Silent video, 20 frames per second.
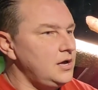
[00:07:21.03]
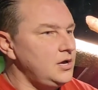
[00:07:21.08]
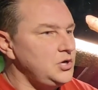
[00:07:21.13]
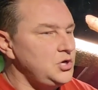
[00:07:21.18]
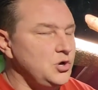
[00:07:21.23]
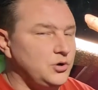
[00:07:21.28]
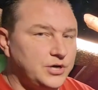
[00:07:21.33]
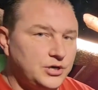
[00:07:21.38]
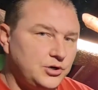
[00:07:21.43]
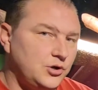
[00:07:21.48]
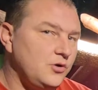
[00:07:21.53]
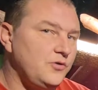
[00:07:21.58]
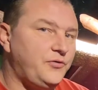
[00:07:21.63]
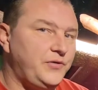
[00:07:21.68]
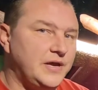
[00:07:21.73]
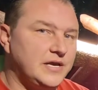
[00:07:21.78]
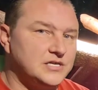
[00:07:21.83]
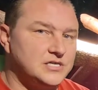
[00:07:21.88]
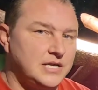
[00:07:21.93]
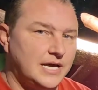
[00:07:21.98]
You can do
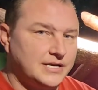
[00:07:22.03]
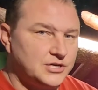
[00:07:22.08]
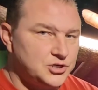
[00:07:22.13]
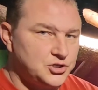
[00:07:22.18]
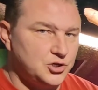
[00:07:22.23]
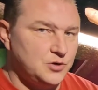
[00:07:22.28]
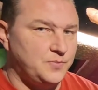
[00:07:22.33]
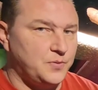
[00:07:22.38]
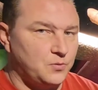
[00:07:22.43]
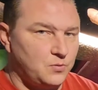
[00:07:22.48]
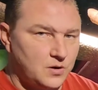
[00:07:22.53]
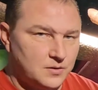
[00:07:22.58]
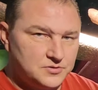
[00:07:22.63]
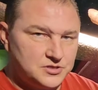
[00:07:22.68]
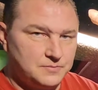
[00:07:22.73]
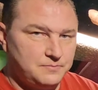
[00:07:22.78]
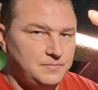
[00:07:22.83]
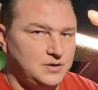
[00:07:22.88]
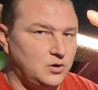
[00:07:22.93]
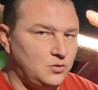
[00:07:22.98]
things like
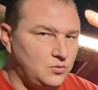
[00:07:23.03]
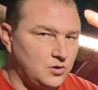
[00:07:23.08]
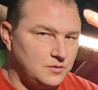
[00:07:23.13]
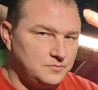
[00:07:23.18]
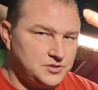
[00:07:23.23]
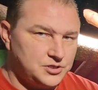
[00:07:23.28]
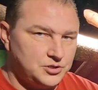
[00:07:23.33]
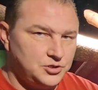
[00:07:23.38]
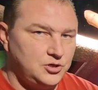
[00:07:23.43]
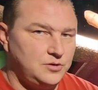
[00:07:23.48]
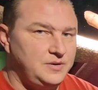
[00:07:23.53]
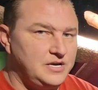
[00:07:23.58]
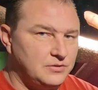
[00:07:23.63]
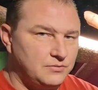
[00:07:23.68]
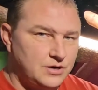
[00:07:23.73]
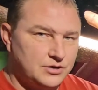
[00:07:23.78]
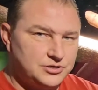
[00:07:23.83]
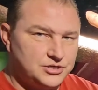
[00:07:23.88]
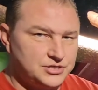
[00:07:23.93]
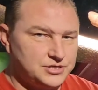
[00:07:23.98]
superworms and mealworms and dubia
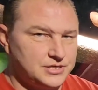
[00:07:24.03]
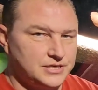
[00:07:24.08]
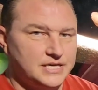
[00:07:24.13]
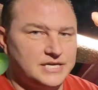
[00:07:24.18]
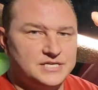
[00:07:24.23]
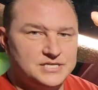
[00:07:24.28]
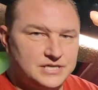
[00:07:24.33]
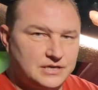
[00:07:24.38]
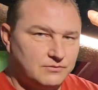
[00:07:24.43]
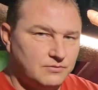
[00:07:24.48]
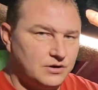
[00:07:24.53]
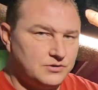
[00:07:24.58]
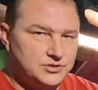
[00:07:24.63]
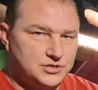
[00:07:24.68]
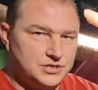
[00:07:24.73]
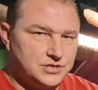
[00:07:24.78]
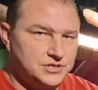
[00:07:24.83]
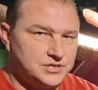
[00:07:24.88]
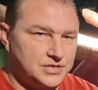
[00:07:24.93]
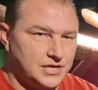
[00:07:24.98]
roaches and hissing
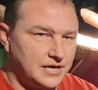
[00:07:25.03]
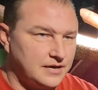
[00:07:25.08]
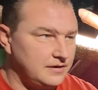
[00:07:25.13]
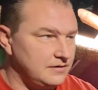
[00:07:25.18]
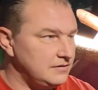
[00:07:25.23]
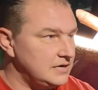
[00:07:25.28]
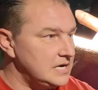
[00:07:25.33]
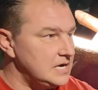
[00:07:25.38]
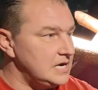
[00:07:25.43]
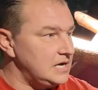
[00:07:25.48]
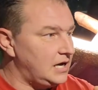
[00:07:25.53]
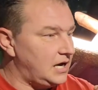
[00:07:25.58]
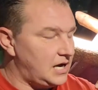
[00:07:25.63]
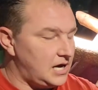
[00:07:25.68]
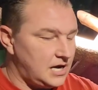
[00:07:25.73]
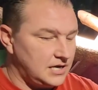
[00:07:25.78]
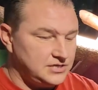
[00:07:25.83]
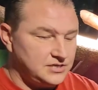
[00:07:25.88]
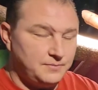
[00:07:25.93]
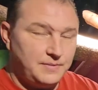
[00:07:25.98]
roaches and
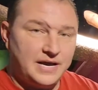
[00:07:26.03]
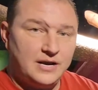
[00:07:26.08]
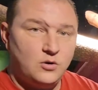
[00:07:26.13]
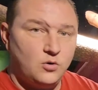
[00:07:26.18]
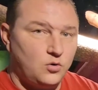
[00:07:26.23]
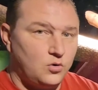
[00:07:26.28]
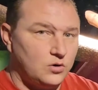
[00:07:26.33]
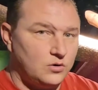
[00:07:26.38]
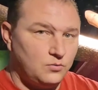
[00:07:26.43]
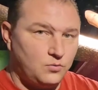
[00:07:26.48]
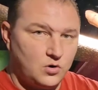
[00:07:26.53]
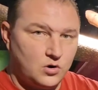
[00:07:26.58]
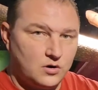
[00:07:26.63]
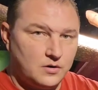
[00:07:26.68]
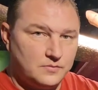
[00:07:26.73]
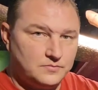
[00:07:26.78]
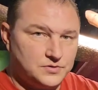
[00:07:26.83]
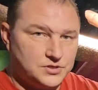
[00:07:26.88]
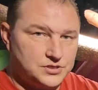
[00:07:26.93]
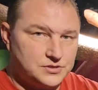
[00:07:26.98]
tomato
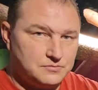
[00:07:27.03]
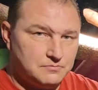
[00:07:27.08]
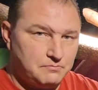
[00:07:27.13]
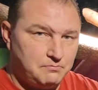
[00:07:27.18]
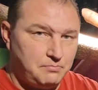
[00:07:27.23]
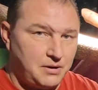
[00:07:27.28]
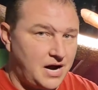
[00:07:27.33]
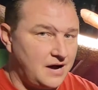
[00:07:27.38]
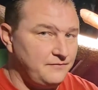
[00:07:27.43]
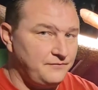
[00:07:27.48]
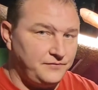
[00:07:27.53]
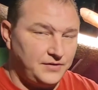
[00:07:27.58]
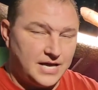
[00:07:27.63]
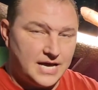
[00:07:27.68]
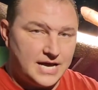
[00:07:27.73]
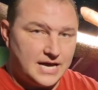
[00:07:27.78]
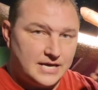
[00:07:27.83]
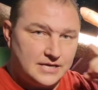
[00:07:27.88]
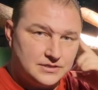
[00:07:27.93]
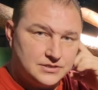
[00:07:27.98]
hornworms, bot
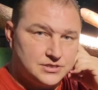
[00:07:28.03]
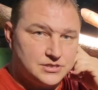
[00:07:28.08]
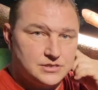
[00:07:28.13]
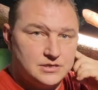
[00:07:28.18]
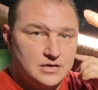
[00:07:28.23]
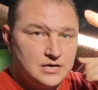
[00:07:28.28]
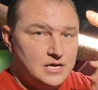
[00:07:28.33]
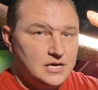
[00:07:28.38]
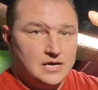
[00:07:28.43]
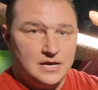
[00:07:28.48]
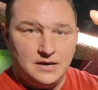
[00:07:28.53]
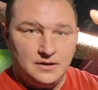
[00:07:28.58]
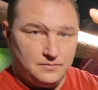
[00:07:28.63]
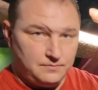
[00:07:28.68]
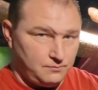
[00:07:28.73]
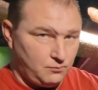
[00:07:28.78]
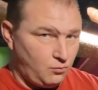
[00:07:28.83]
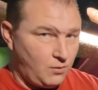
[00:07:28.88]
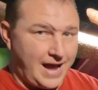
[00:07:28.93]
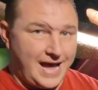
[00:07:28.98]
flies,
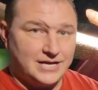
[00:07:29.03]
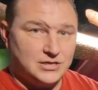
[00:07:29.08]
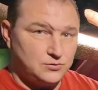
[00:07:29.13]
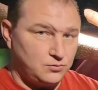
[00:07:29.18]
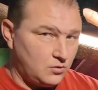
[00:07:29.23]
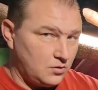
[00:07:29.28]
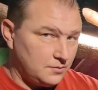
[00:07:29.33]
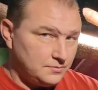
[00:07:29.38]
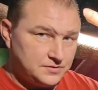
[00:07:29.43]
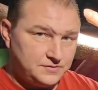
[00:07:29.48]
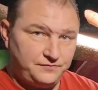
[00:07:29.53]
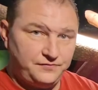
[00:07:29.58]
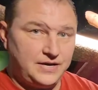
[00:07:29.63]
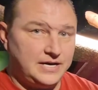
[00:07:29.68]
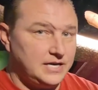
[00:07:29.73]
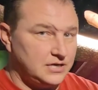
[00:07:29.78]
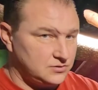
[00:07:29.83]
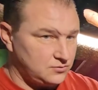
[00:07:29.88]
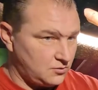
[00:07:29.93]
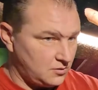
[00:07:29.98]
waxworms,
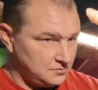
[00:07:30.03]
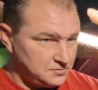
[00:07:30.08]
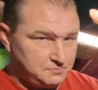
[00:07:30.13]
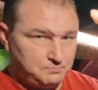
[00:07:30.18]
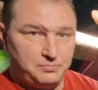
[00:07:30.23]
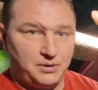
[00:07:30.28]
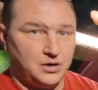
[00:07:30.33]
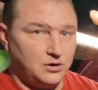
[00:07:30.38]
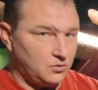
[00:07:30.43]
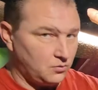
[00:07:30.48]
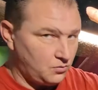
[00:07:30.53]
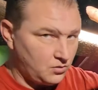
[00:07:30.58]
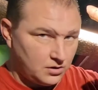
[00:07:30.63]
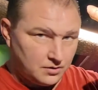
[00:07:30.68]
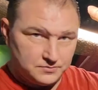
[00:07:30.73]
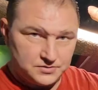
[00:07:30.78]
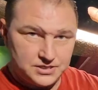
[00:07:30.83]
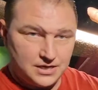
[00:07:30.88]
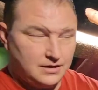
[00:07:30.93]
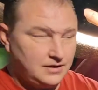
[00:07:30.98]
phoenix worms,
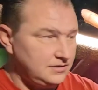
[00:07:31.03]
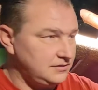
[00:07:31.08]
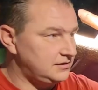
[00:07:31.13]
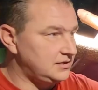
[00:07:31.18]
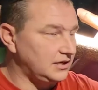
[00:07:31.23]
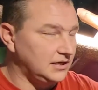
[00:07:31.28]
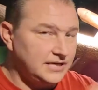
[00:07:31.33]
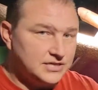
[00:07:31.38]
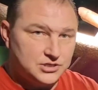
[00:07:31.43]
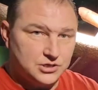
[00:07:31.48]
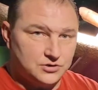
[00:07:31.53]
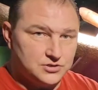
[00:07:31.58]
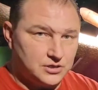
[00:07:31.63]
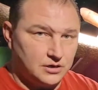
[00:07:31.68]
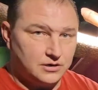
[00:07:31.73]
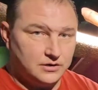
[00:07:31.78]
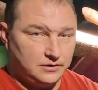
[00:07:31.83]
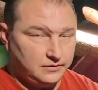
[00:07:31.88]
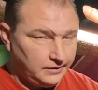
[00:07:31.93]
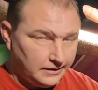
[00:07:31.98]
butterworms. The list goes
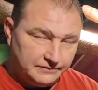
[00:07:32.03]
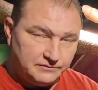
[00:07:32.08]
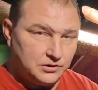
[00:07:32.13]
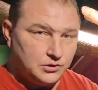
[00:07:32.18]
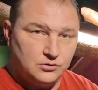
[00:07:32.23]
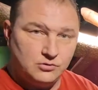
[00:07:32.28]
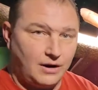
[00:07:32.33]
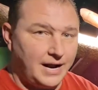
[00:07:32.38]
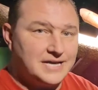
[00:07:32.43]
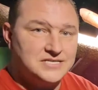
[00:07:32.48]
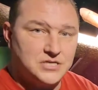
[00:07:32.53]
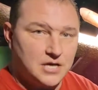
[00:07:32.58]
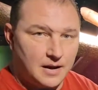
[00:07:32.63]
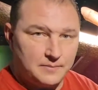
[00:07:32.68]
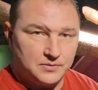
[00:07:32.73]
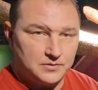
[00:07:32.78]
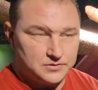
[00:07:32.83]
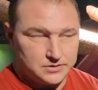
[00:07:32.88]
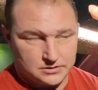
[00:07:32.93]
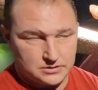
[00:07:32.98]
on. You can even do
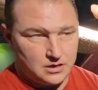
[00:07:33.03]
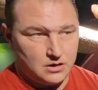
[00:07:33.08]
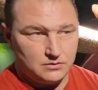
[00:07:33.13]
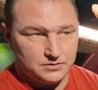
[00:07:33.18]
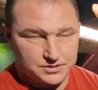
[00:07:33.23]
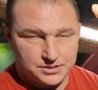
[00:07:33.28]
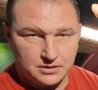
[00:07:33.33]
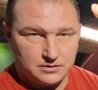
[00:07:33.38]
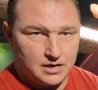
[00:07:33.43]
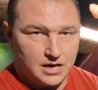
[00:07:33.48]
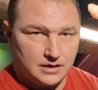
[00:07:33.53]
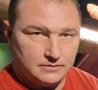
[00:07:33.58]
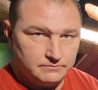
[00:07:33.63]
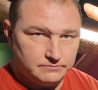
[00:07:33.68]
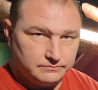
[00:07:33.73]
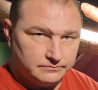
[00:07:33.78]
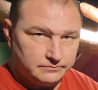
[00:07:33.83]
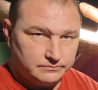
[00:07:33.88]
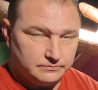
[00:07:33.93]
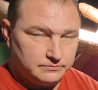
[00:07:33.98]
grasshoppers as long as
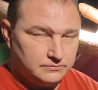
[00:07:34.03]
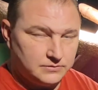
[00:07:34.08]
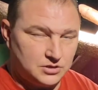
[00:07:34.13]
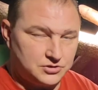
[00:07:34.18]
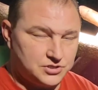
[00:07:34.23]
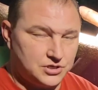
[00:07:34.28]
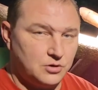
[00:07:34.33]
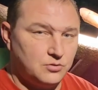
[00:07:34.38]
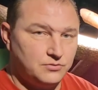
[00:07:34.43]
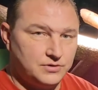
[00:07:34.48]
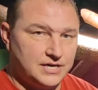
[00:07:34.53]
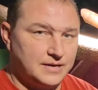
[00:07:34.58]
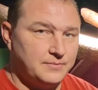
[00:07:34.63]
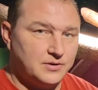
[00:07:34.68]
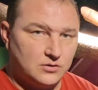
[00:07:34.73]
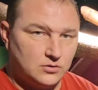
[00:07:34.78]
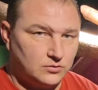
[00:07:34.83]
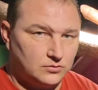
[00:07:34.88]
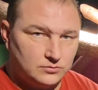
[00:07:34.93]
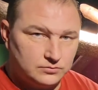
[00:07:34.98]
there's no
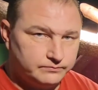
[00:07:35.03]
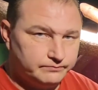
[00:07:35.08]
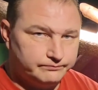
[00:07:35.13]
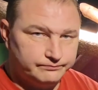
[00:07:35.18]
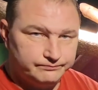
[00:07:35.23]
chemical